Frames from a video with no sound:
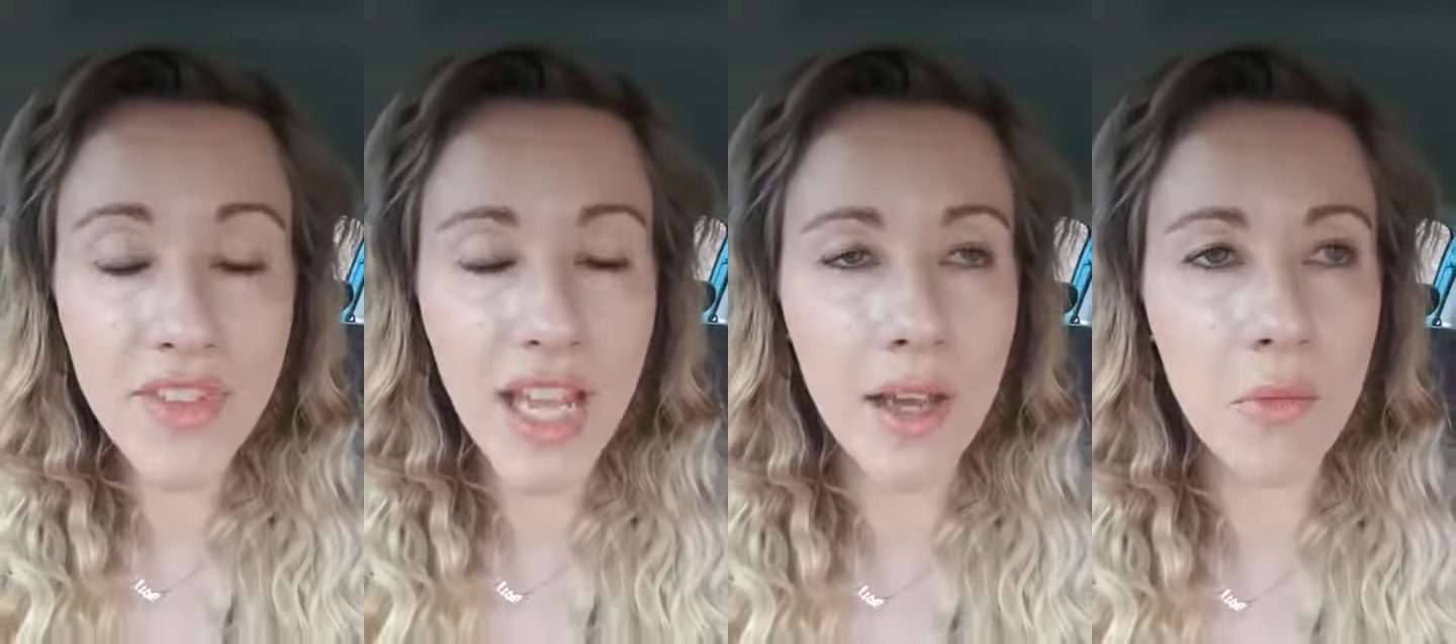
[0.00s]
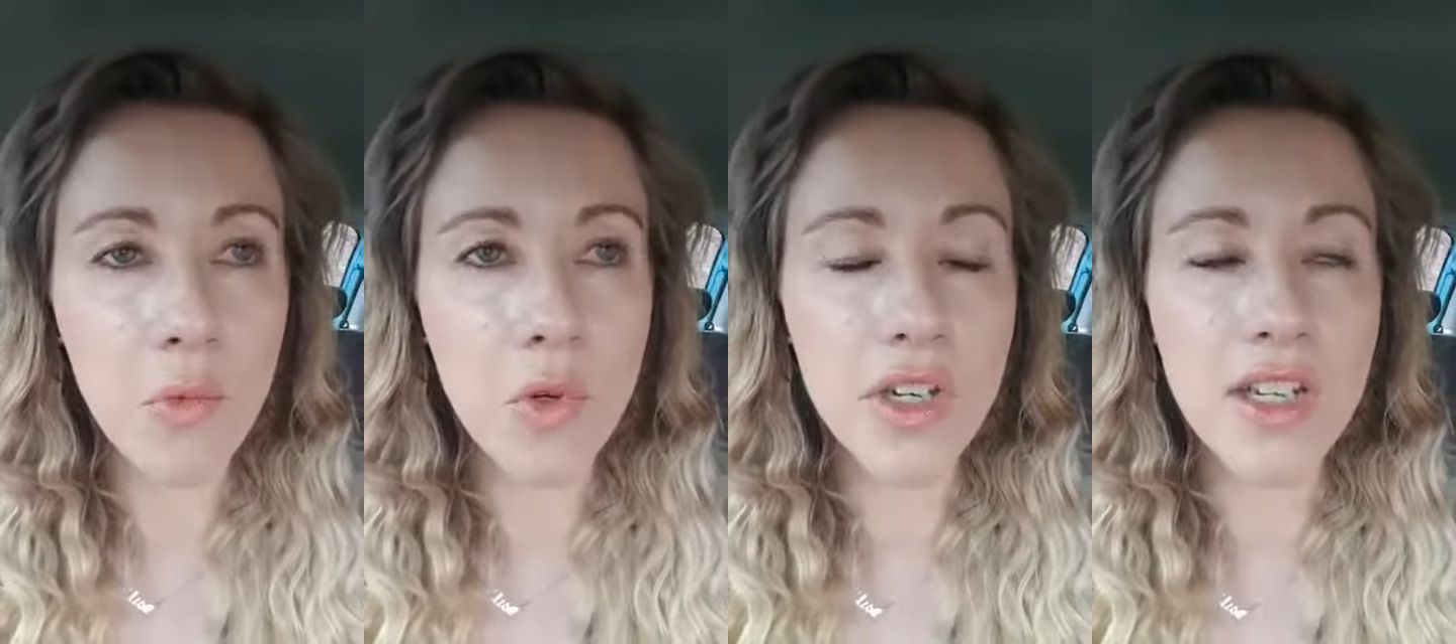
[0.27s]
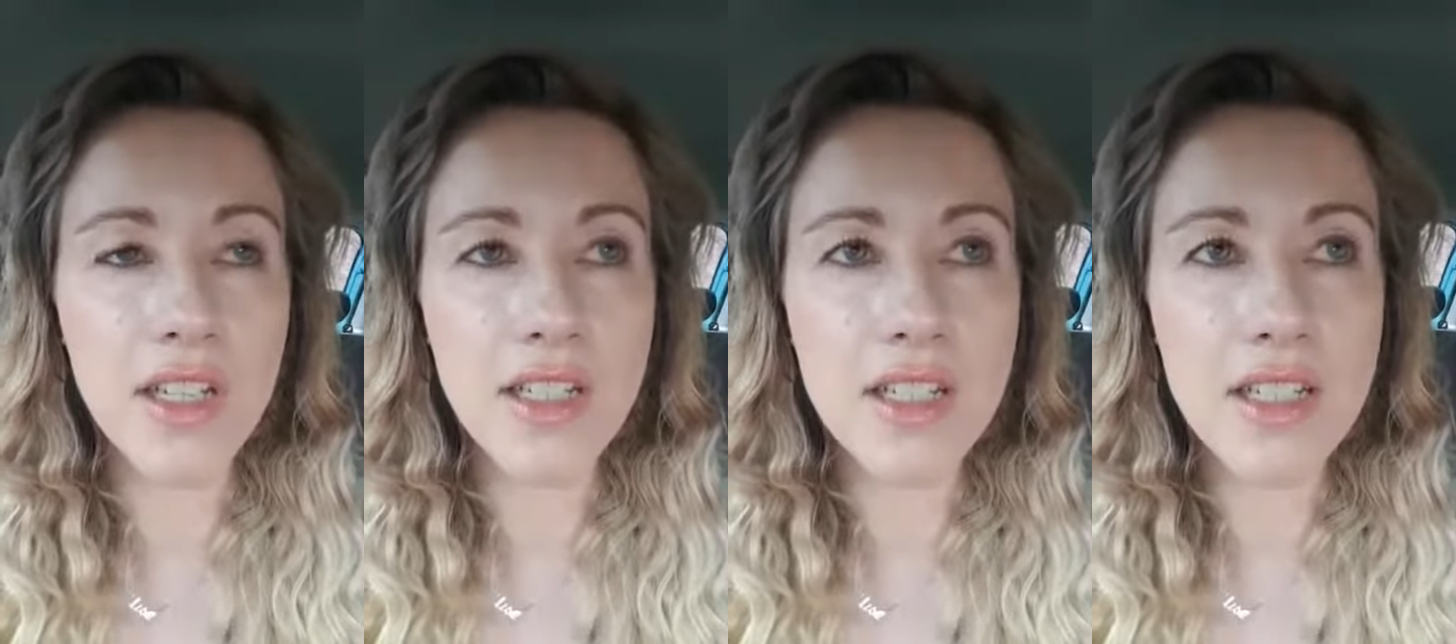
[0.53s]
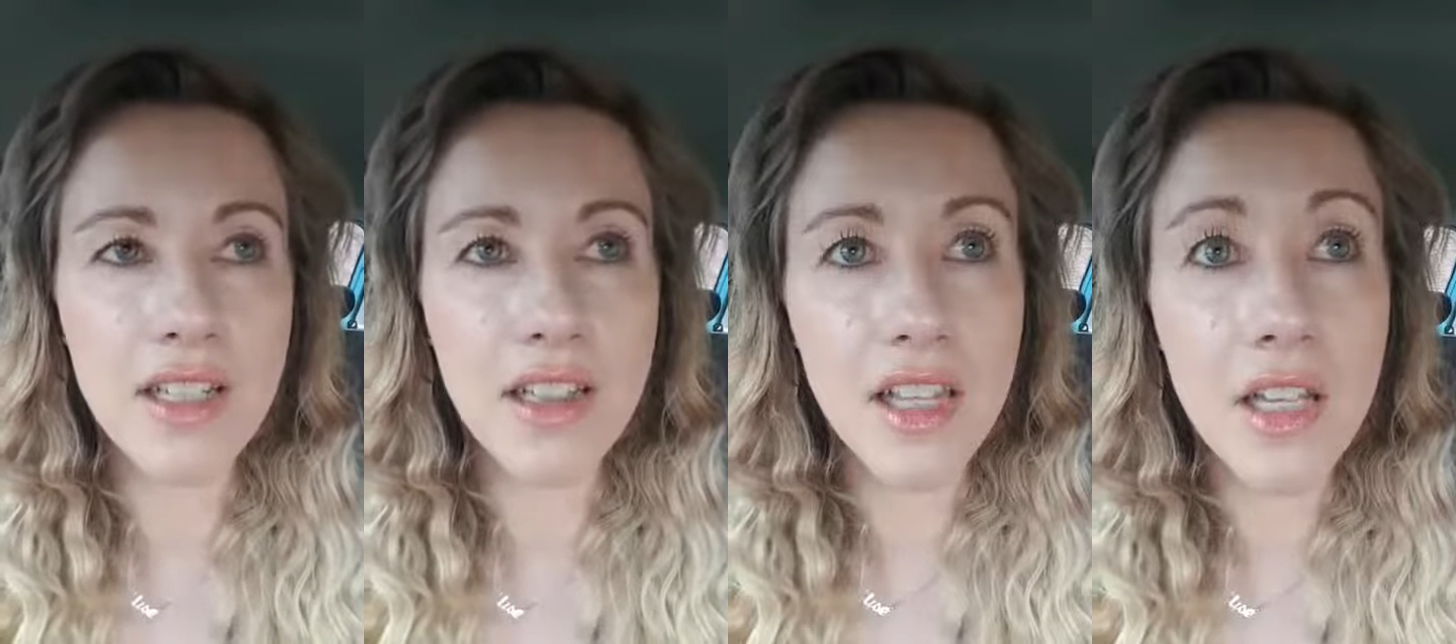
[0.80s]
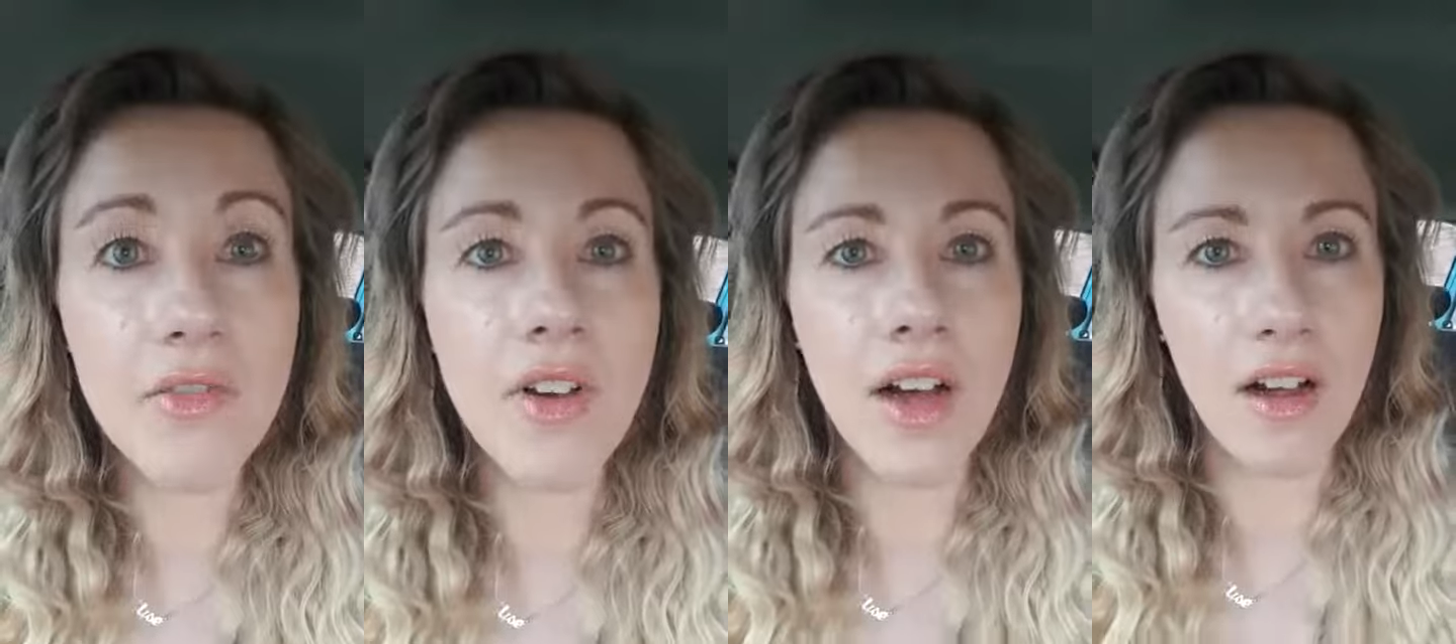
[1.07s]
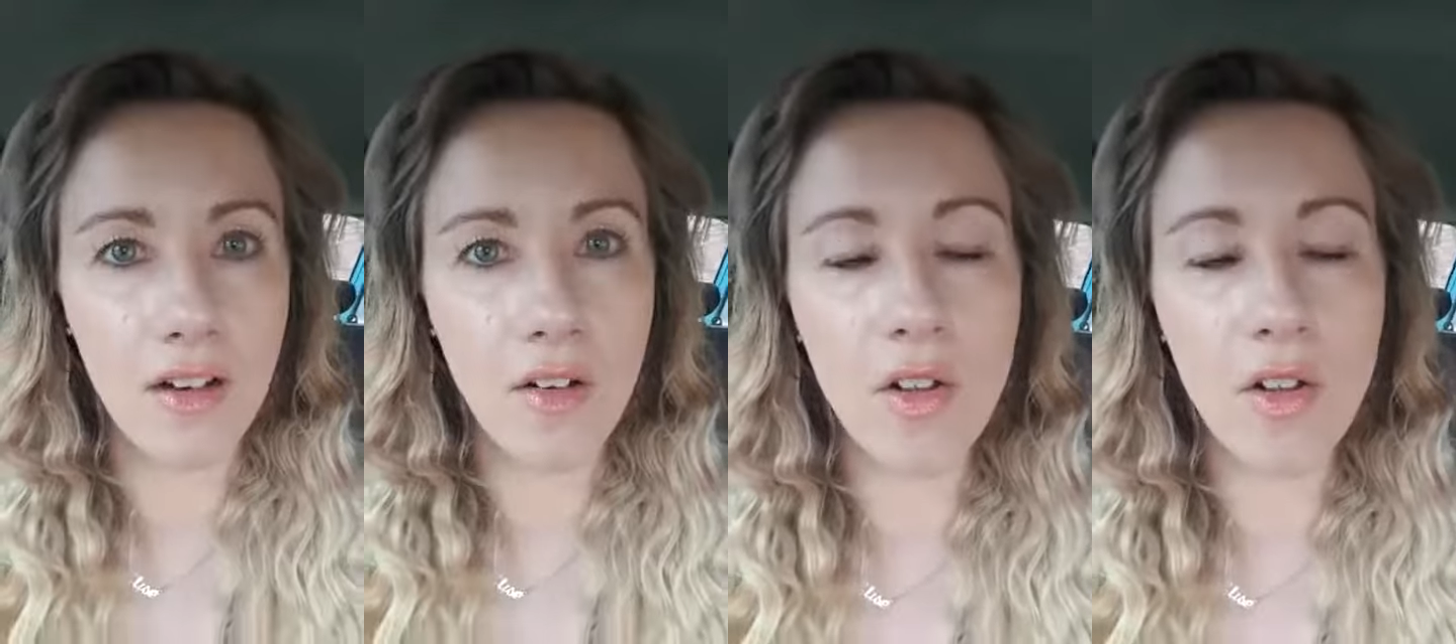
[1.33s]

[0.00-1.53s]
And would it deliver